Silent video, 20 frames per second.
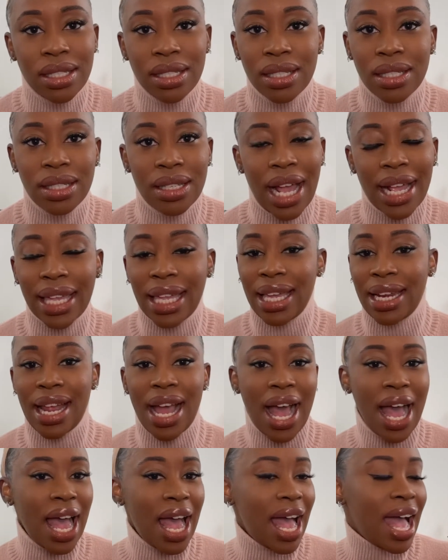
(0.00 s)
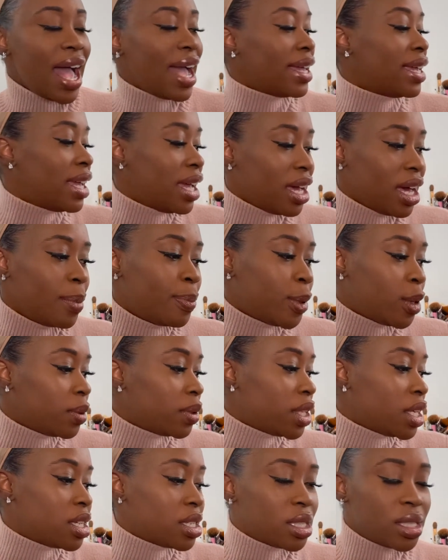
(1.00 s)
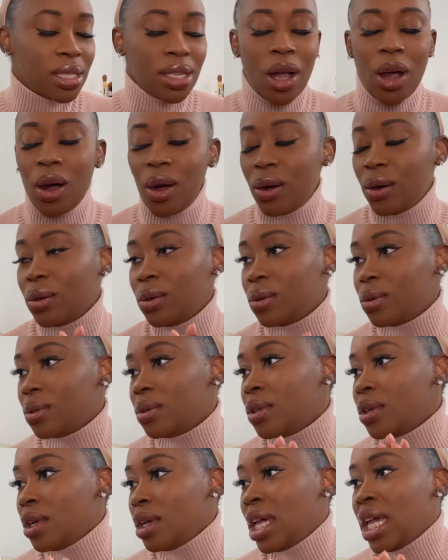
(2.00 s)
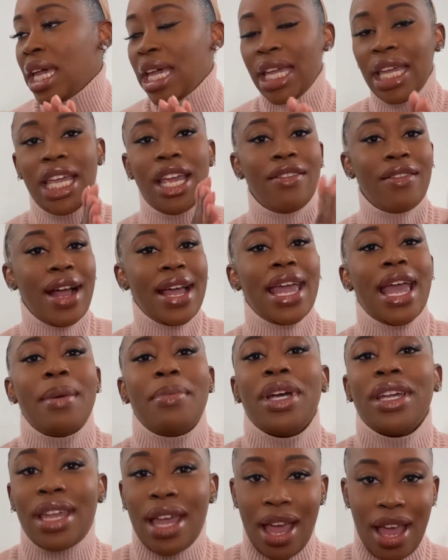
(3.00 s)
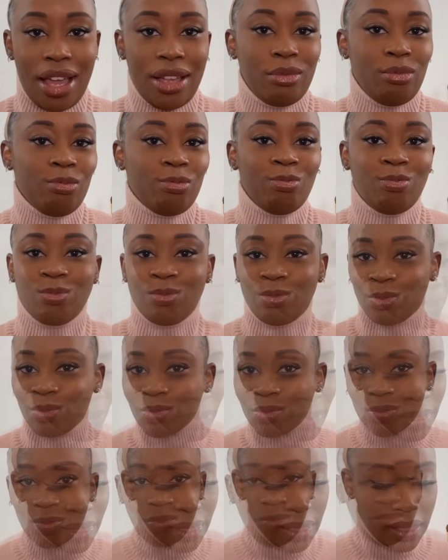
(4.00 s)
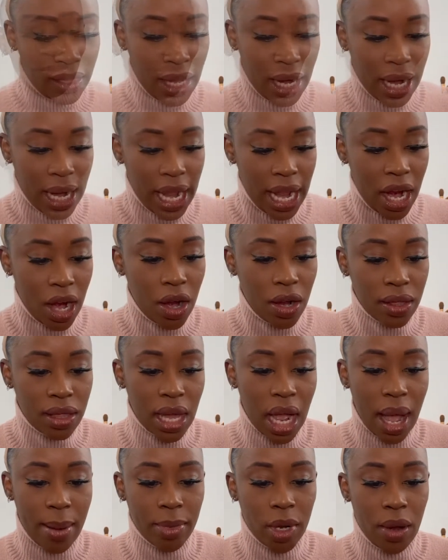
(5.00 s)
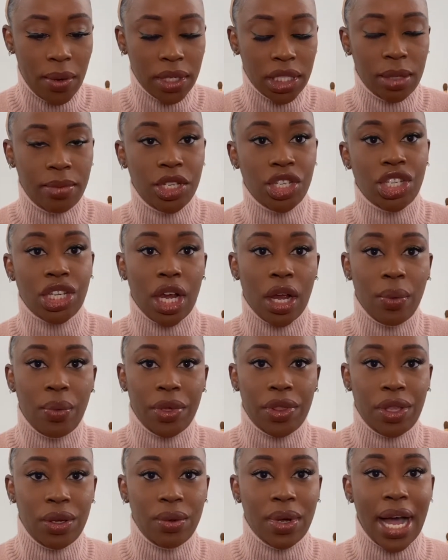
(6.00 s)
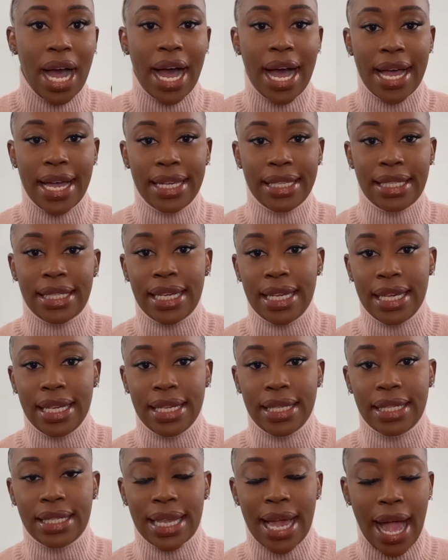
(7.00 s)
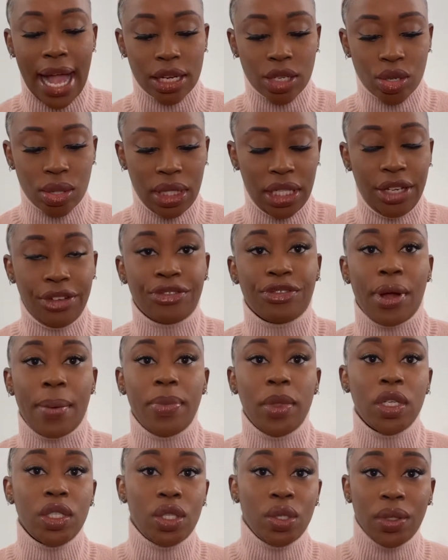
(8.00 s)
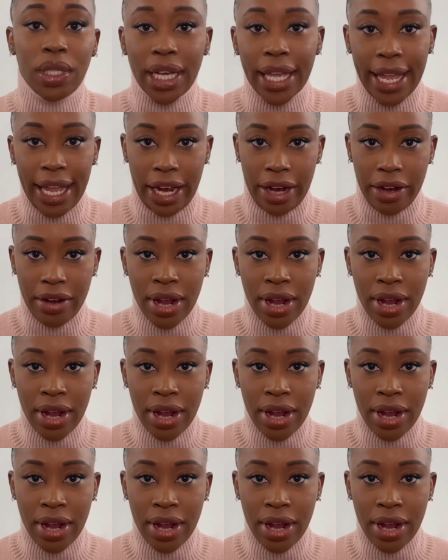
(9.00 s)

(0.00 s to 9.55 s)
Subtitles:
I can't upload this. So here I am again. The hair that I'm going to be sharing with you guys is actually from Nadula Hair.